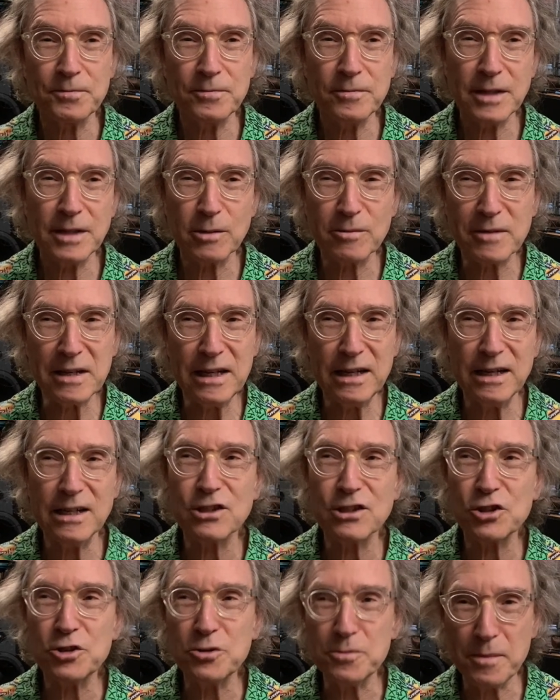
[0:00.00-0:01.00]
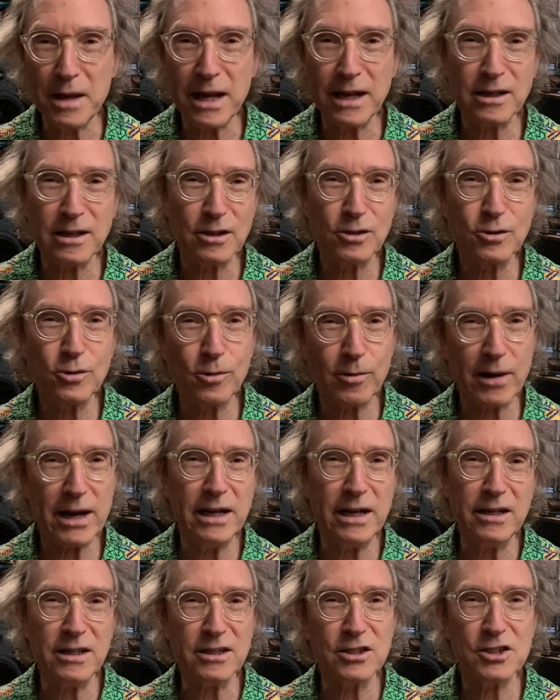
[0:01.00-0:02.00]
They're in it to make
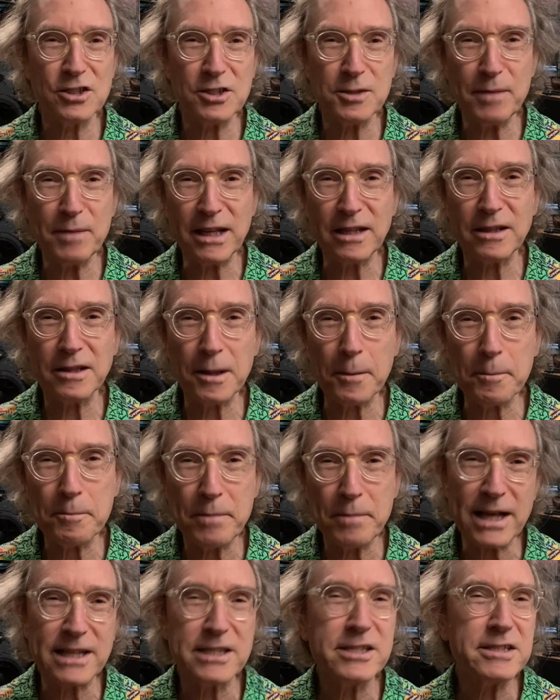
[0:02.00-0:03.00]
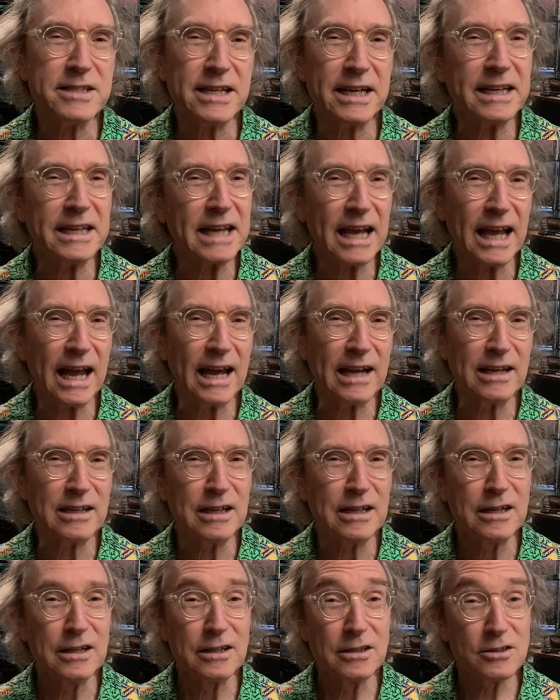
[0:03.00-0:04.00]
greatness, to make the best they can.
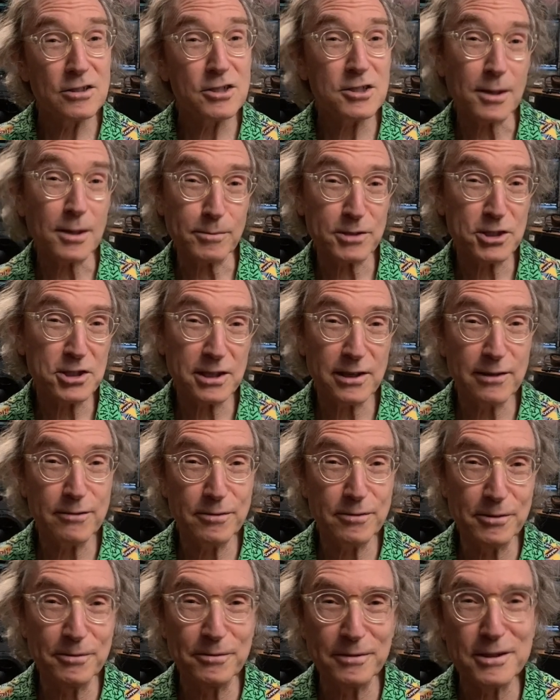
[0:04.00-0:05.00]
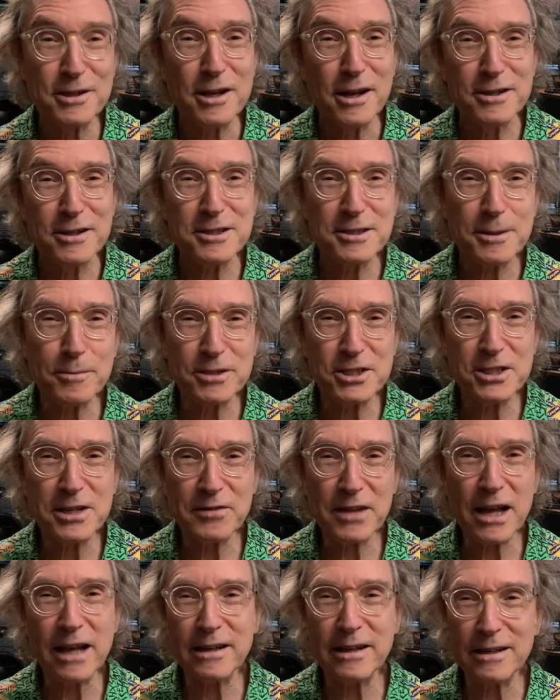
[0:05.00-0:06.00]
Some achieve
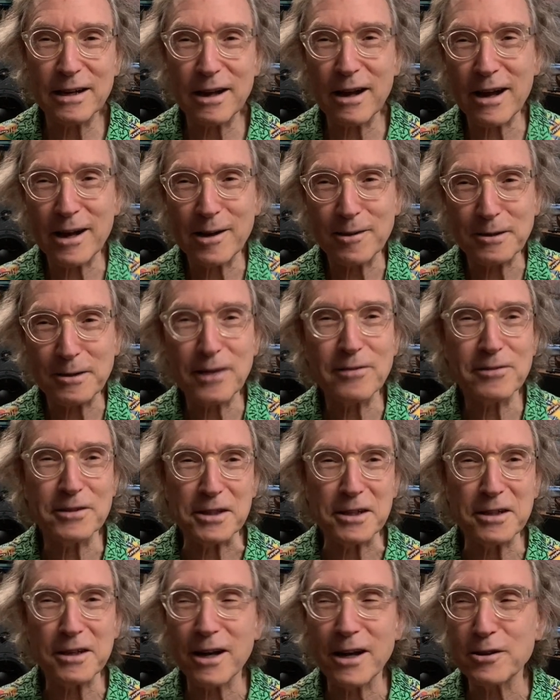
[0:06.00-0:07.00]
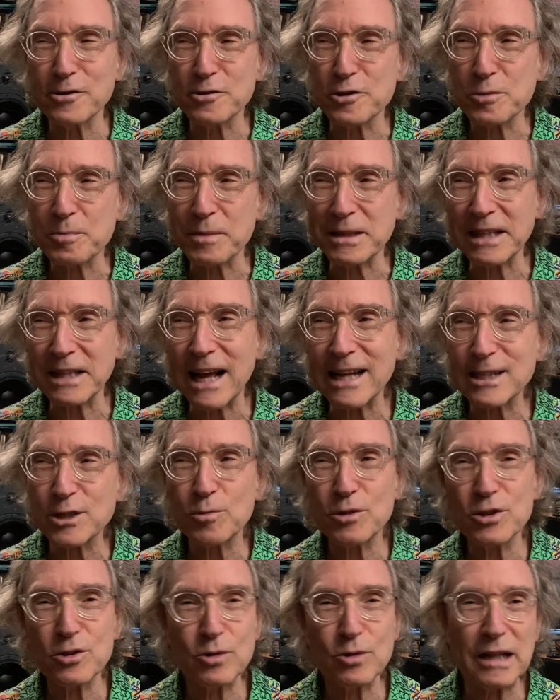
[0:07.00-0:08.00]
that at a higher level than others, but that's
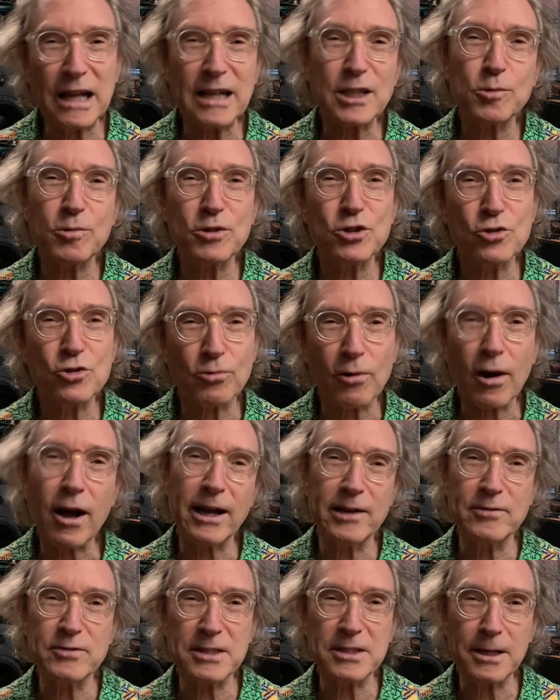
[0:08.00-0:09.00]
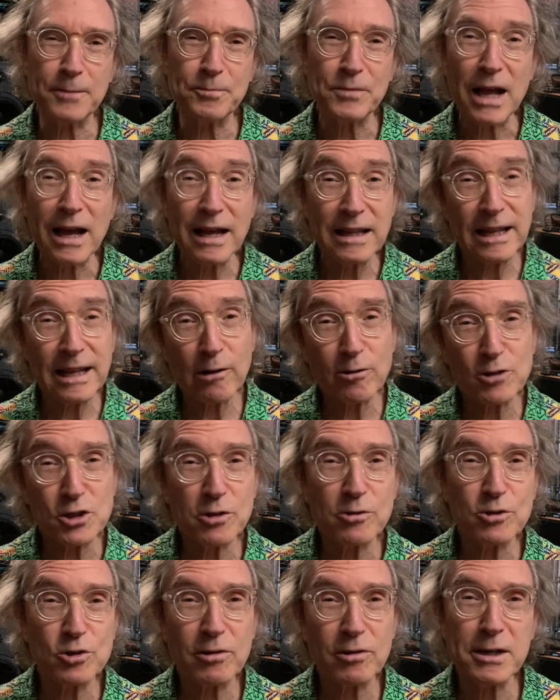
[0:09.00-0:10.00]
what drives them. They
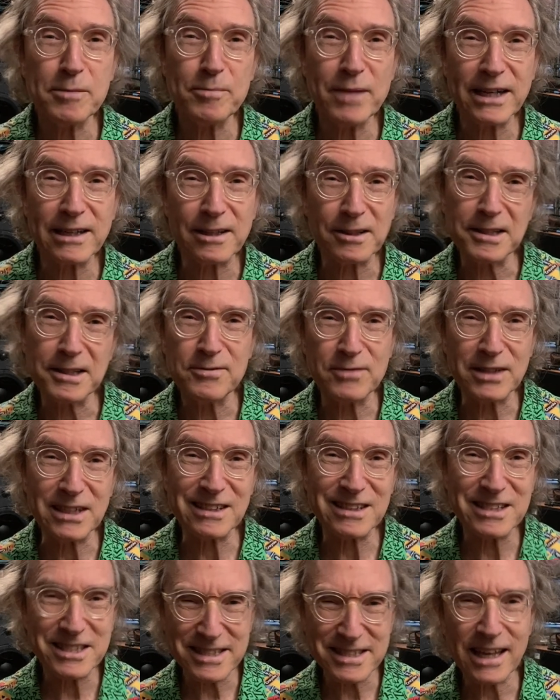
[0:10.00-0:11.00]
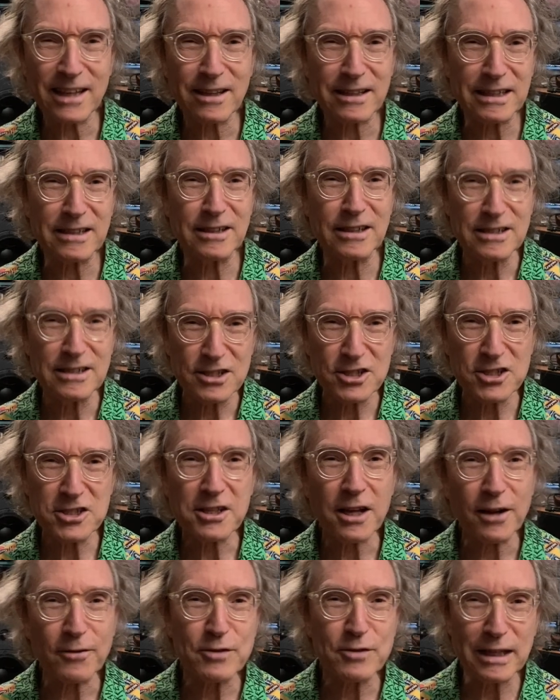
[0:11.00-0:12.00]
also are trying to make a living selling
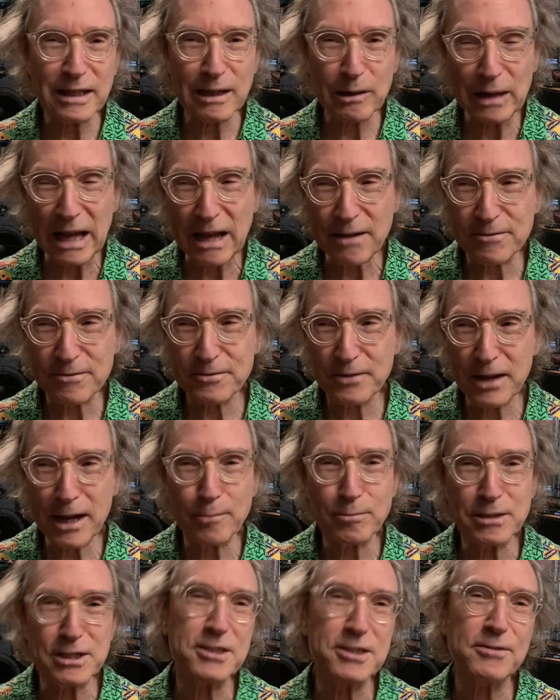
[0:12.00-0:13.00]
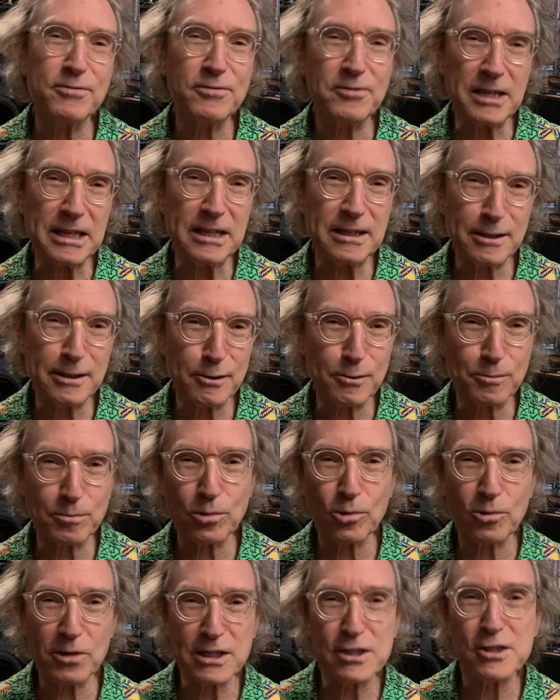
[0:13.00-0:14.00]
stuff, and they have families to feed and
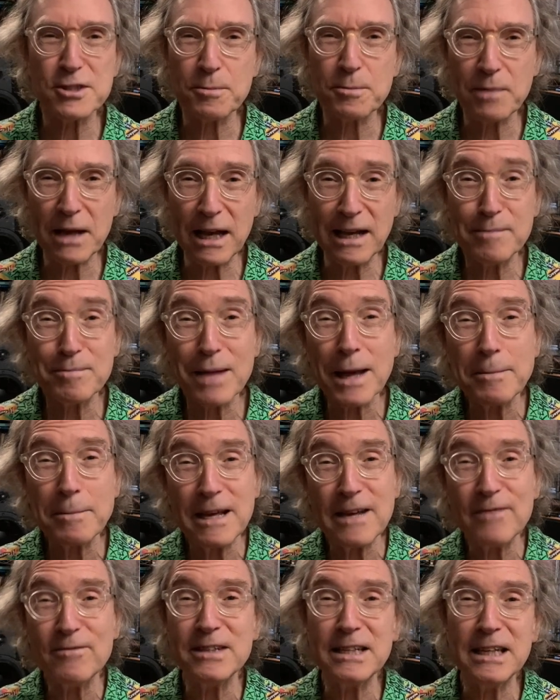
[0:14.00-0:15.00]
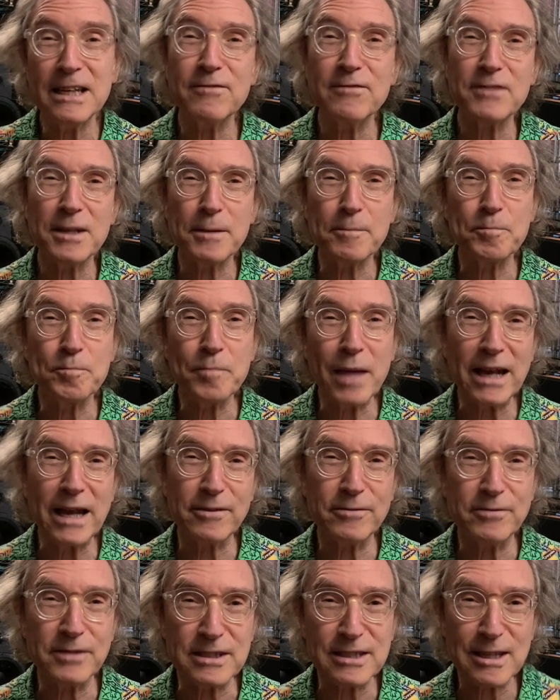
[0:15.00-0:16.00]
employees to pay, and maybe even give them
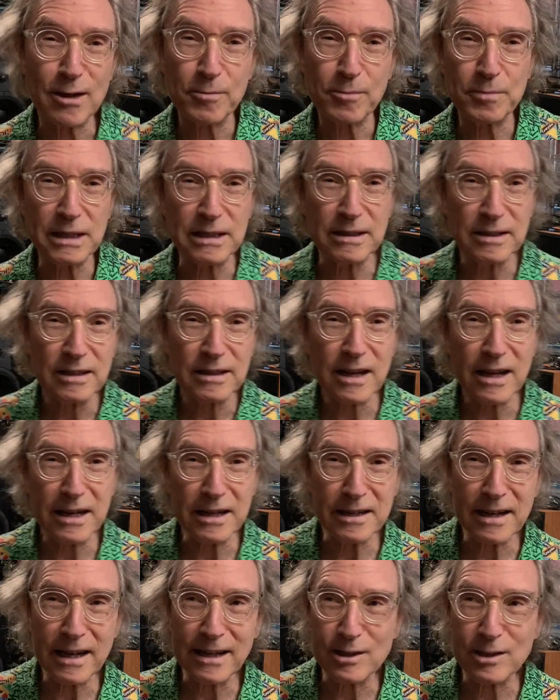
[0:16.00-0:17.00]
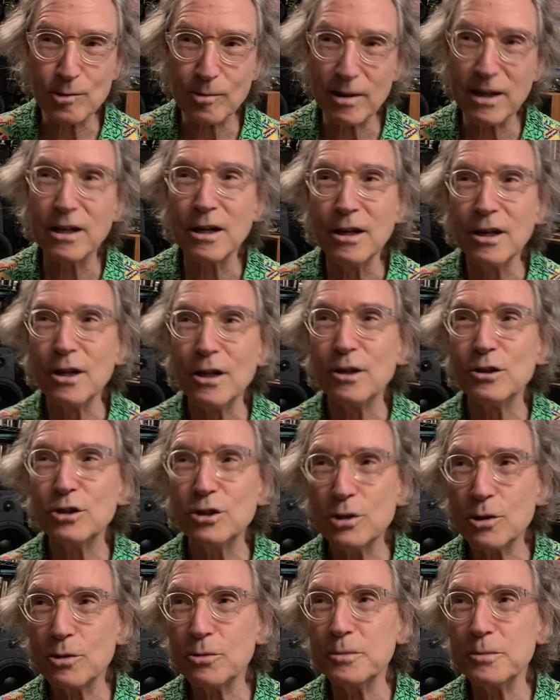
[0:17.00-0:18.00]
benefits. That would be kind of nice, right?
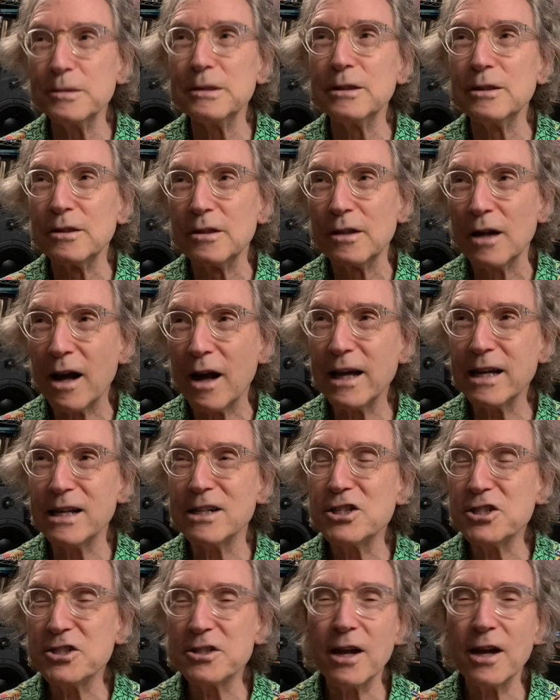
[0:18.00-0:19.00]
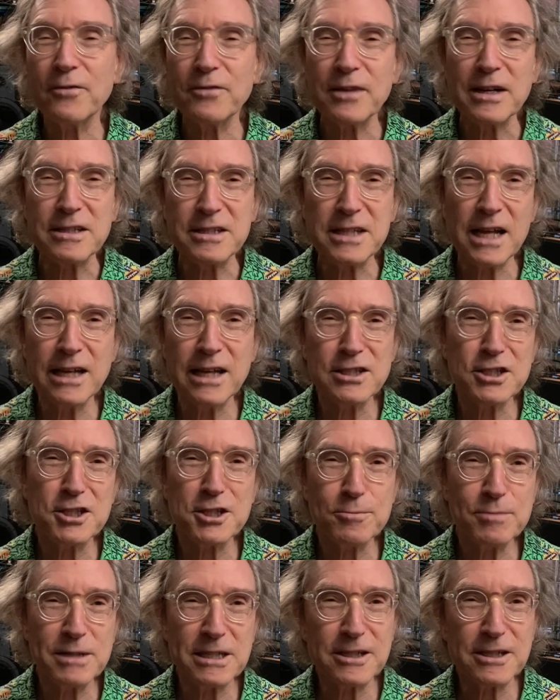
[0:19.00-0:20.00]
So high-end stuff tends to
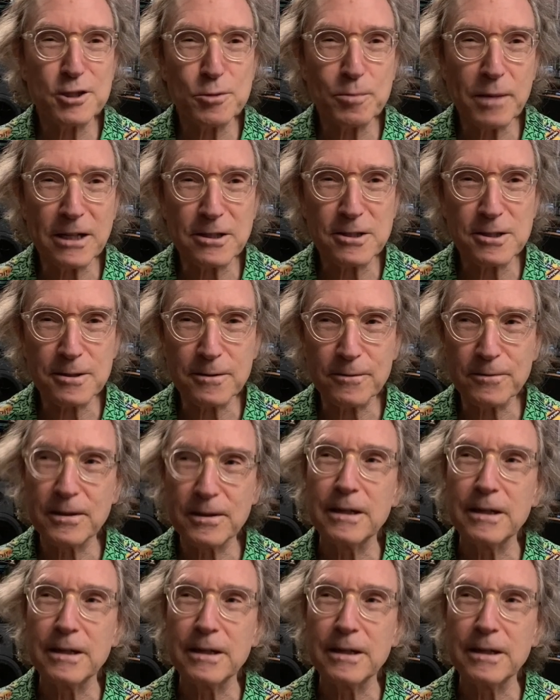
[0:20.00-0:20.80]
be expensive.